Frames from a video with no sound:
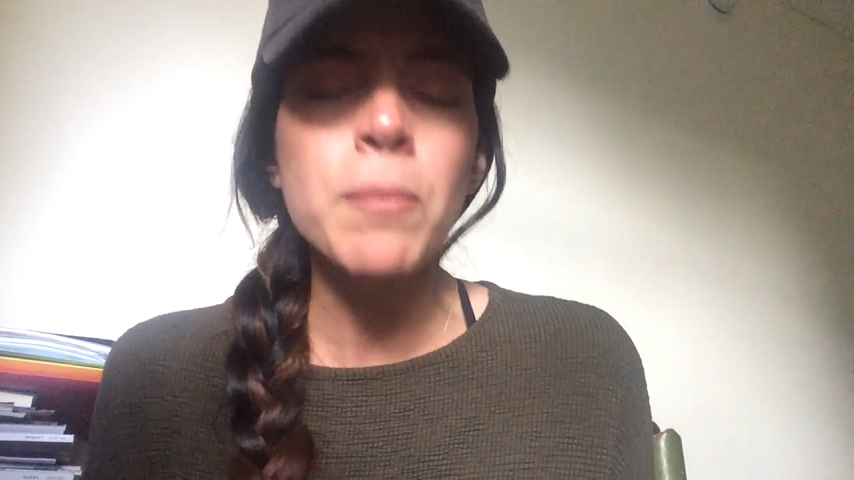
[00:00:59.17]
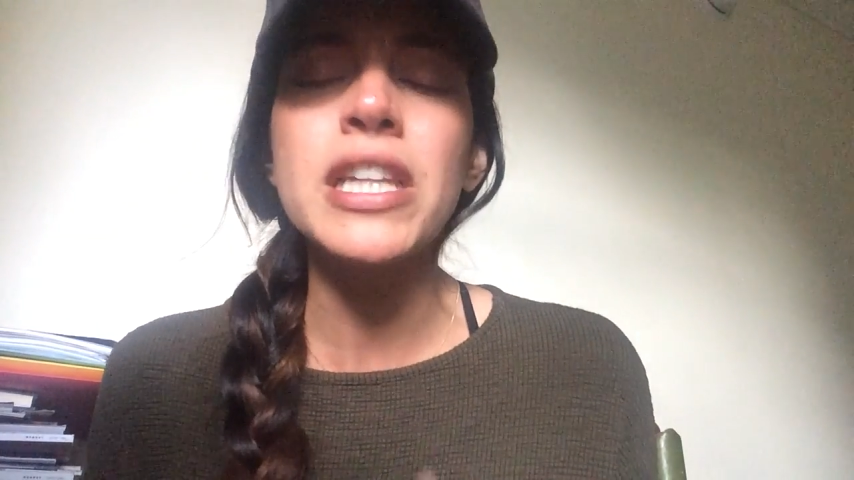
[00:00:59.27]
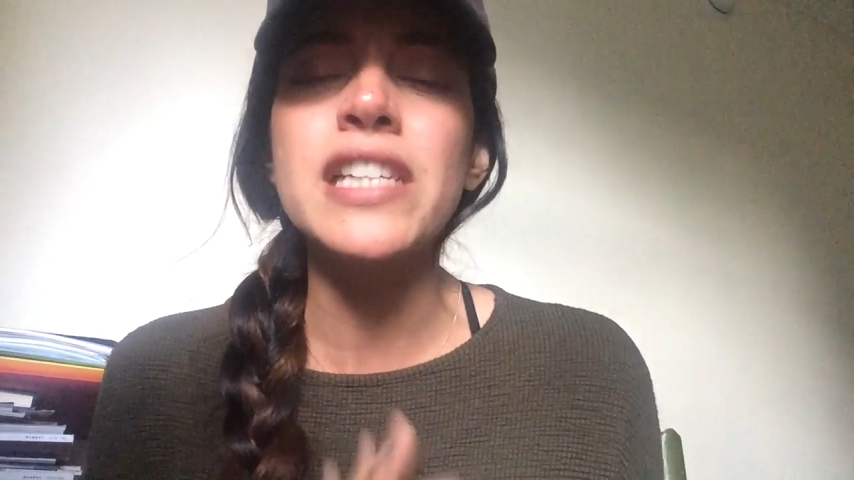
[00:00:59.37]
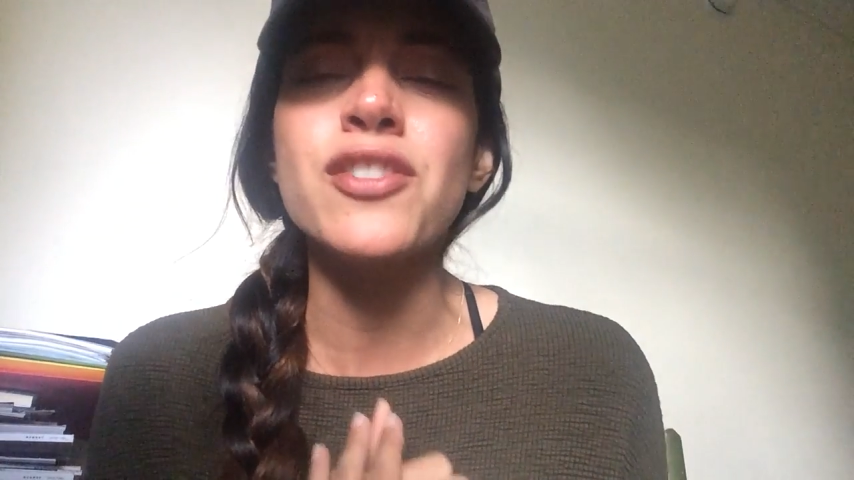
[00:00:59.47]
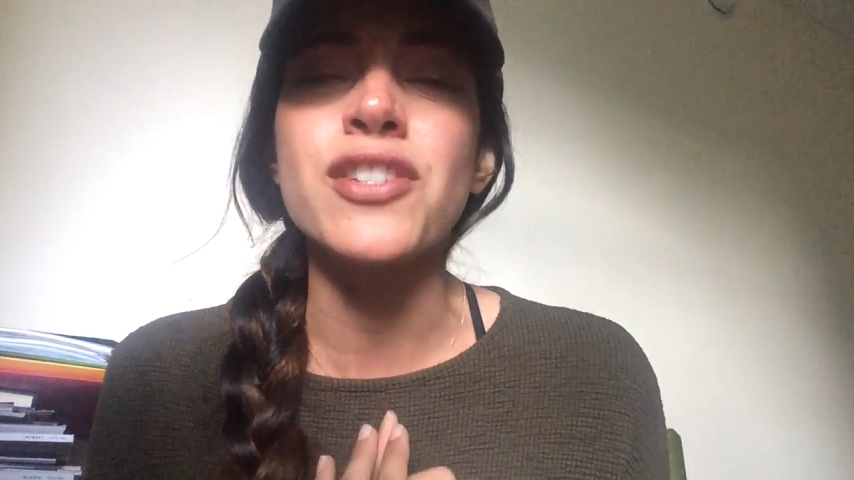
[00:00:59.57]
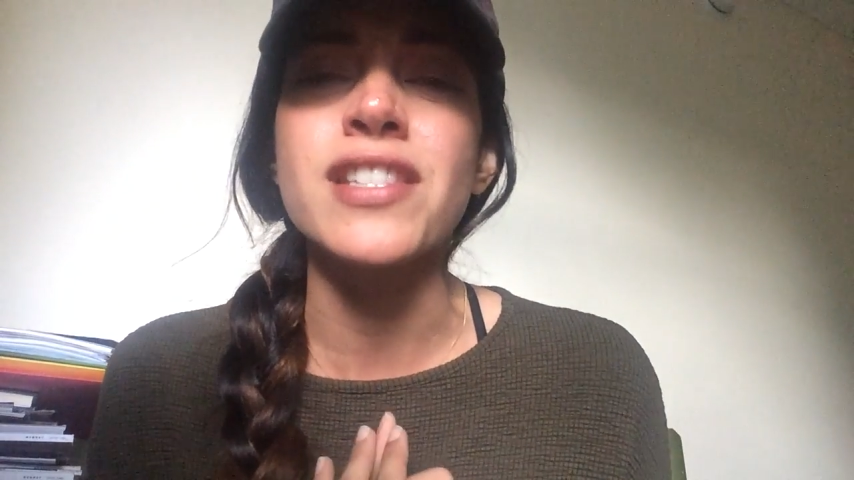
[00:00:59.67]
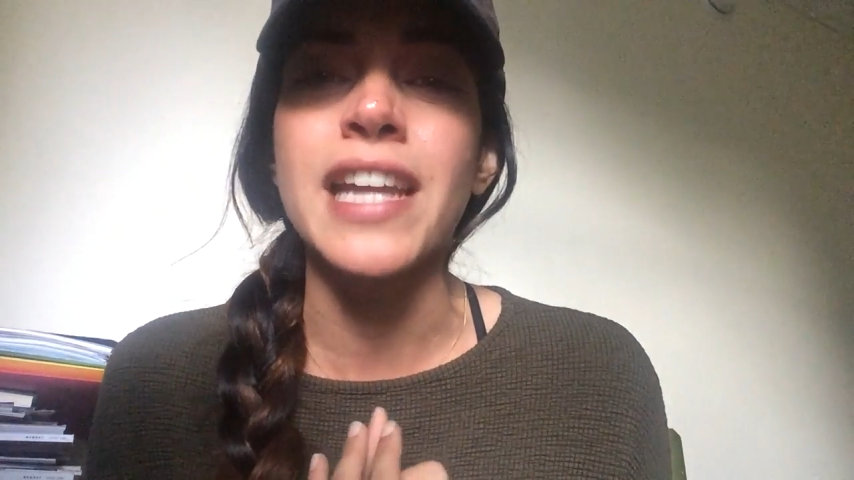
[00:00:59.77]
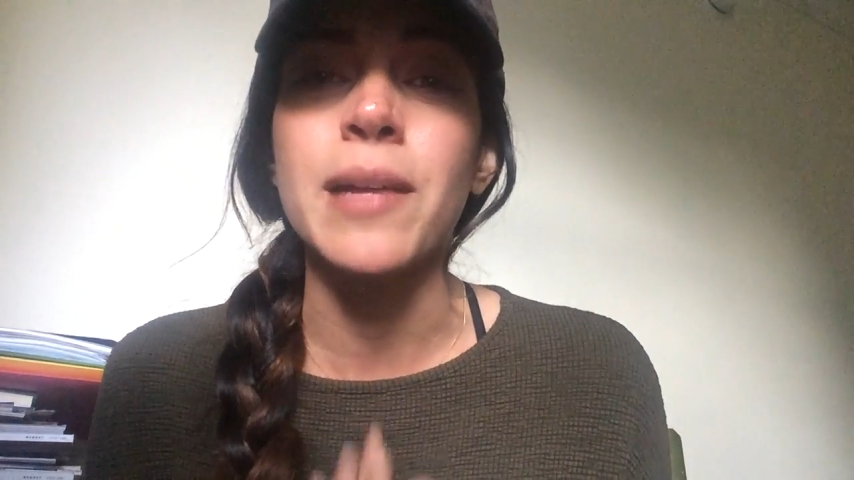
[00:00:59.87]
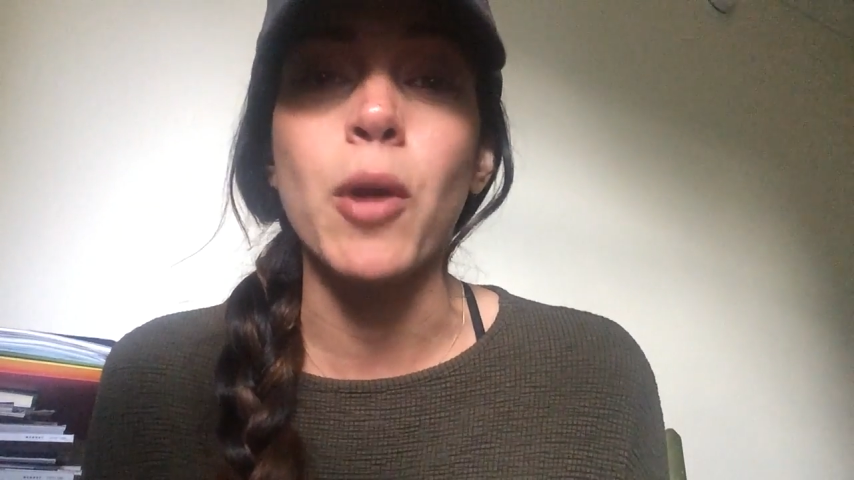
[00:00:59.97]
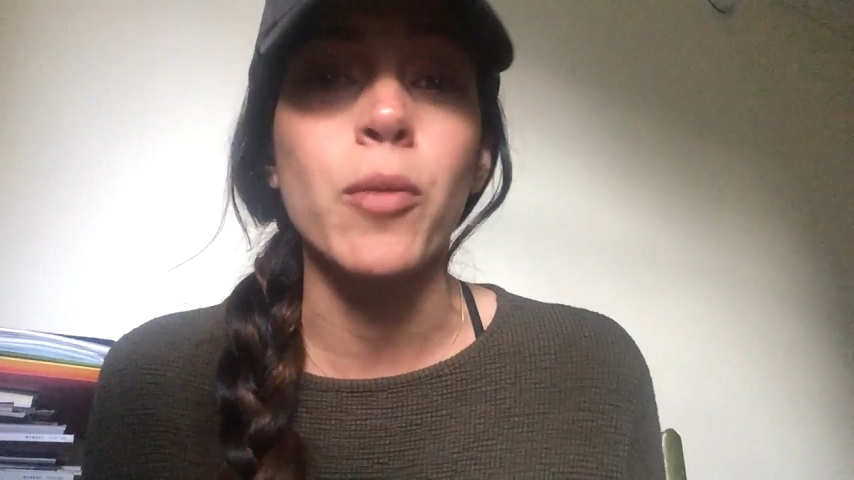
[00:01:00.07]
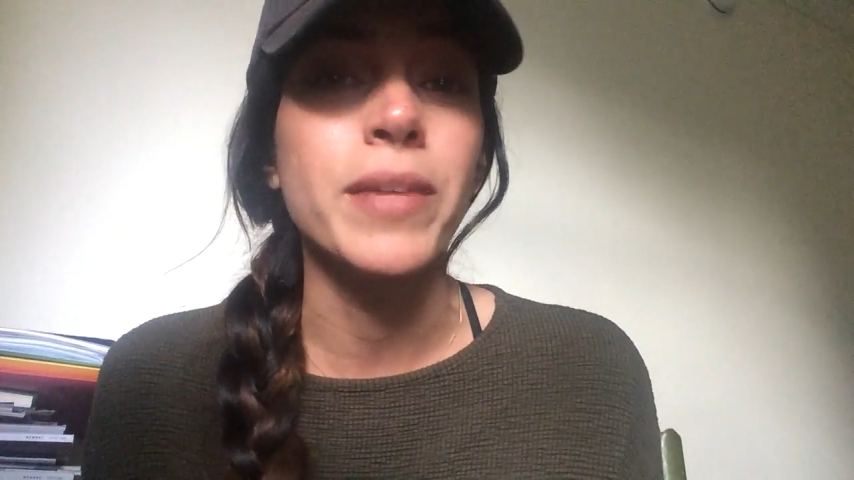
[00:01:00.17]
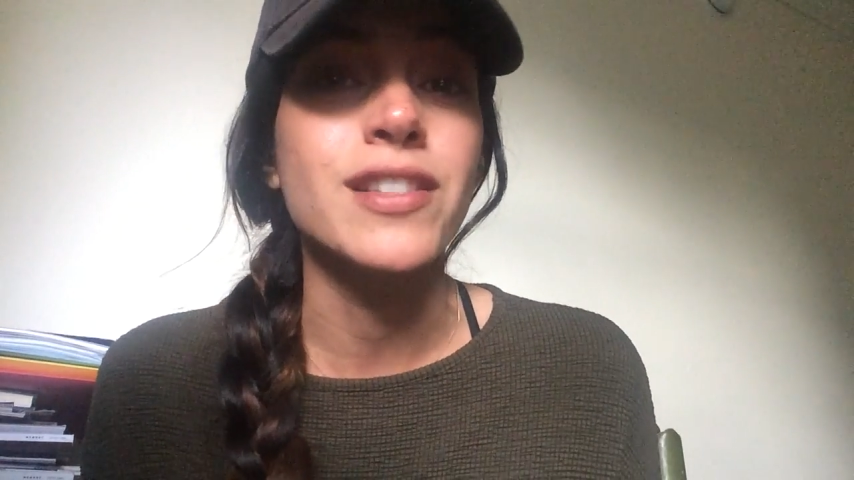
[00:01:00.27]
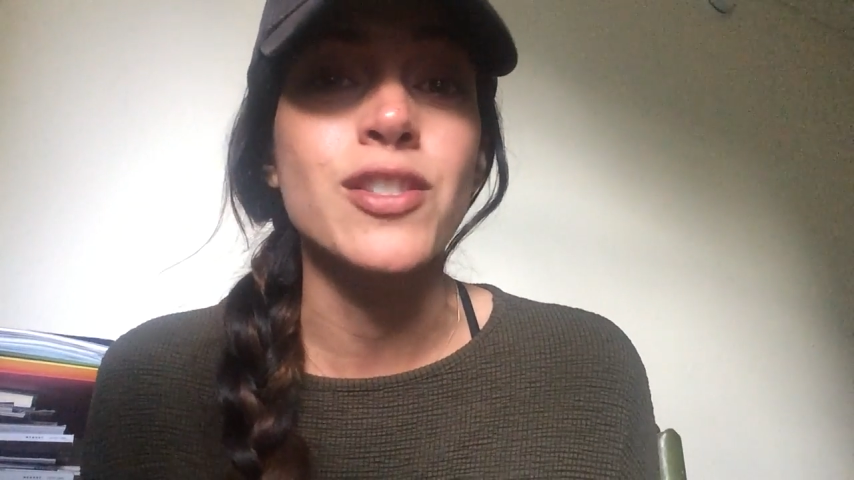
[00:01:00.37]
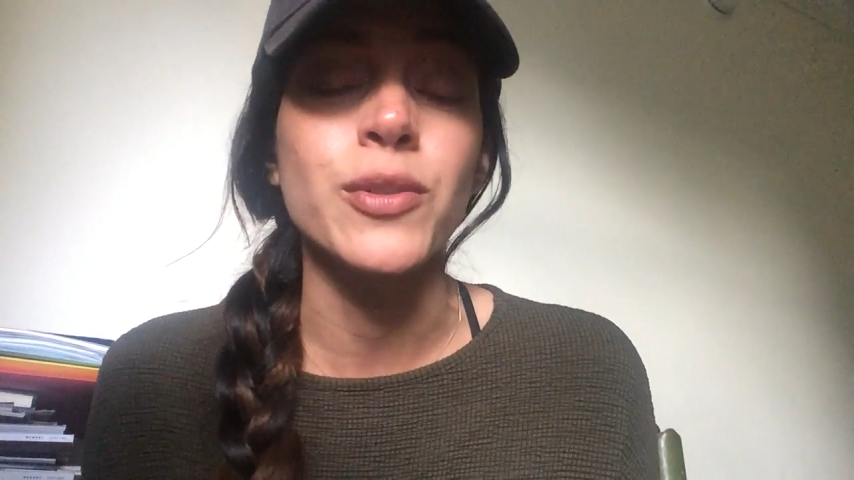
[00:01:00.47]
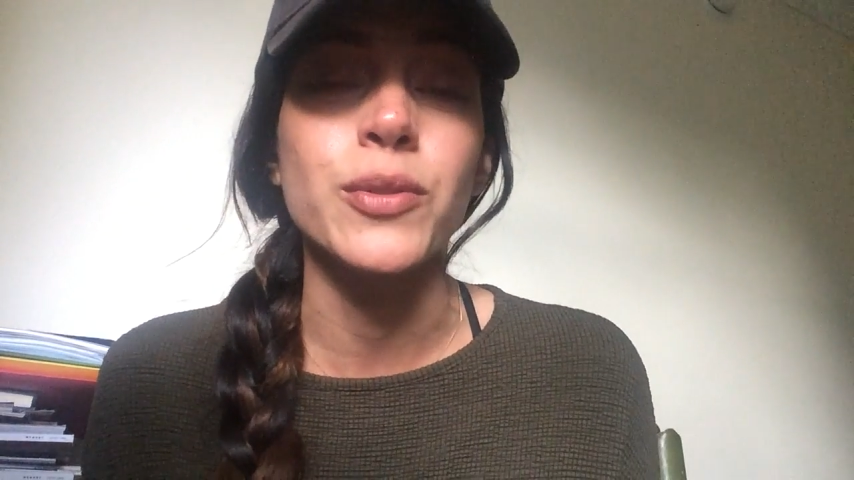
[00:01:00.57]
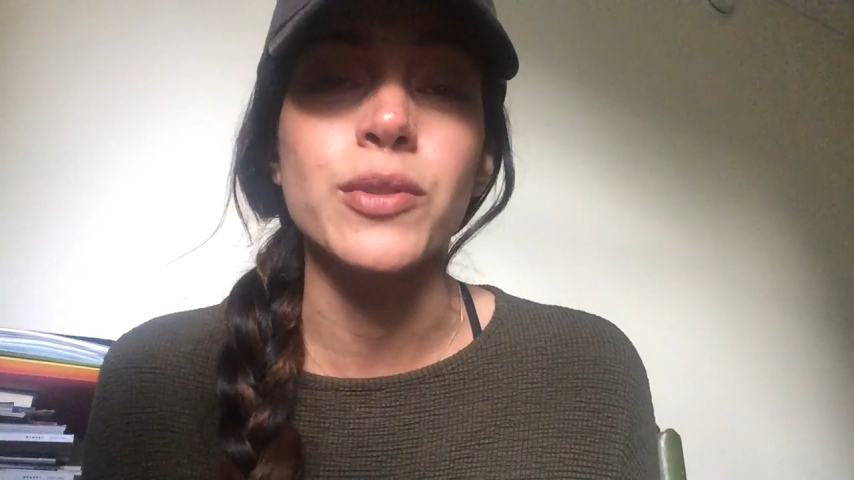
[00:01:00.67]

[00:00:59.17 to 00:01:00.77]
please just take a moment to